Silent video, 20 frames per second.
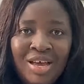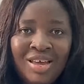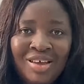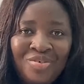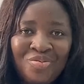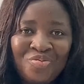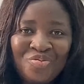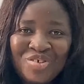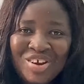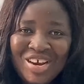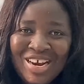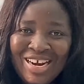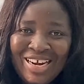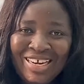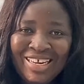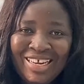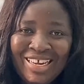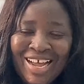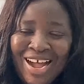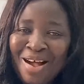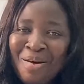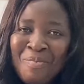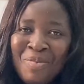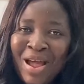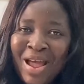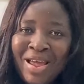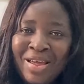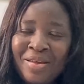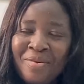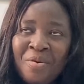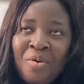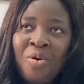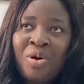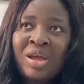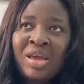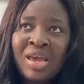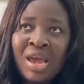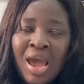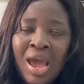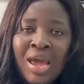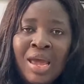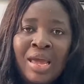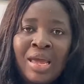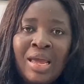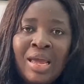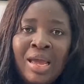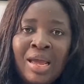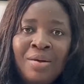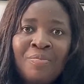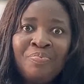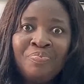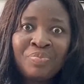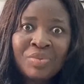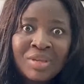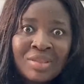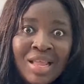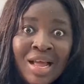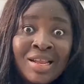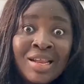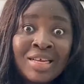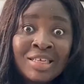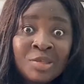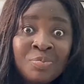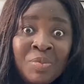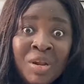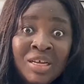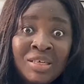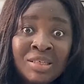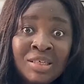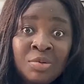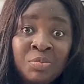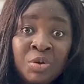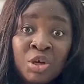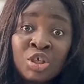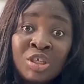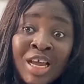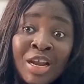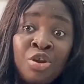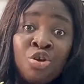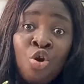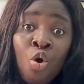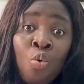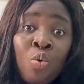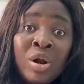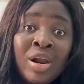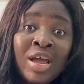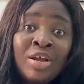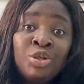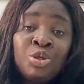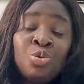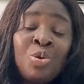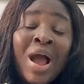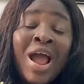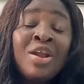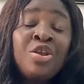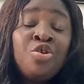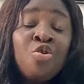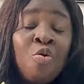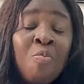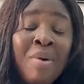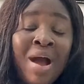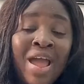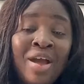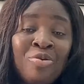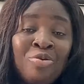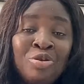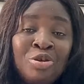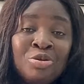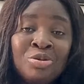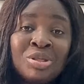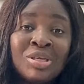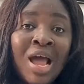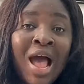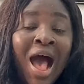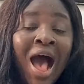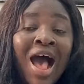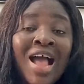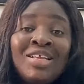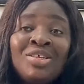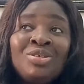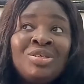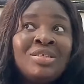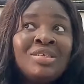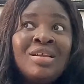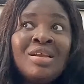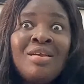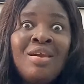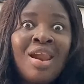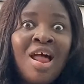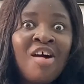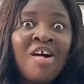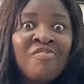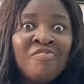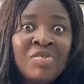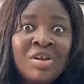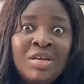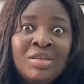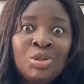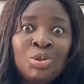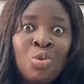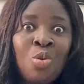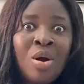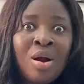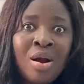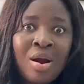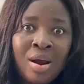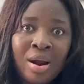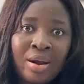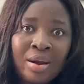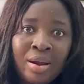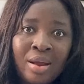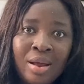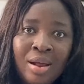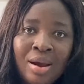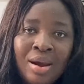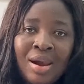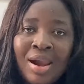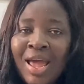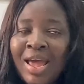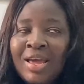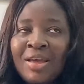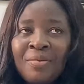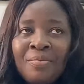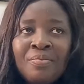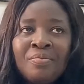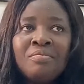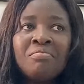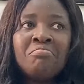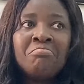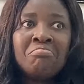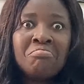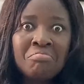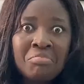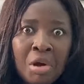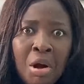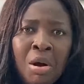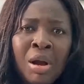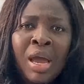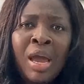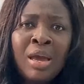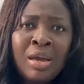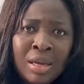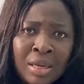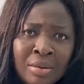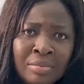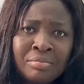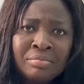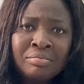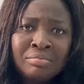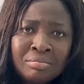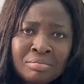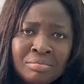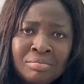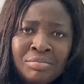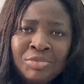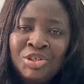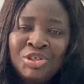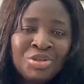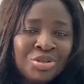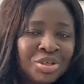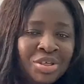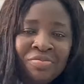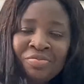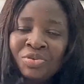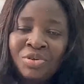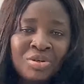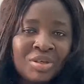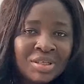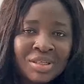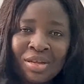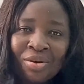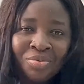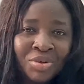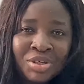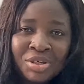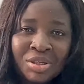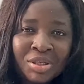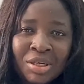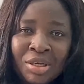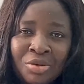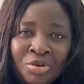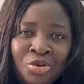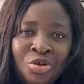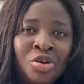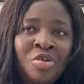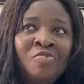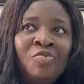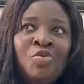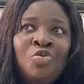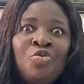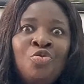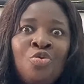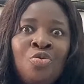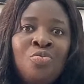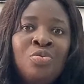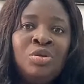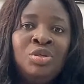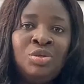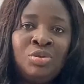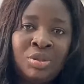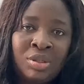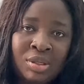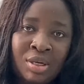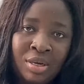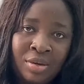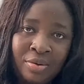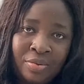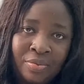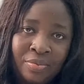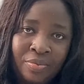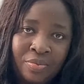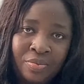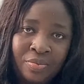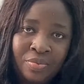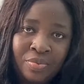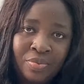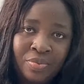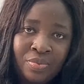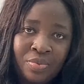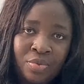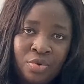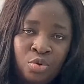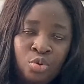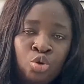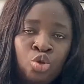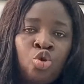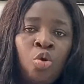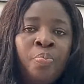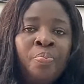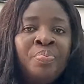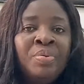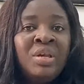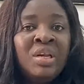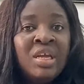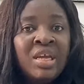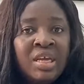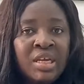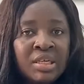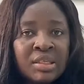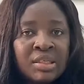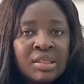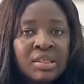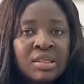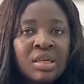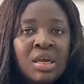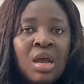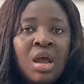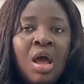Really? I'm like, okay. That explains it, because I know what I do. I know my onions. I just started laughing so hard. Like, okay. You don't even understand what you're saying. You don't even know what you're saying. So please,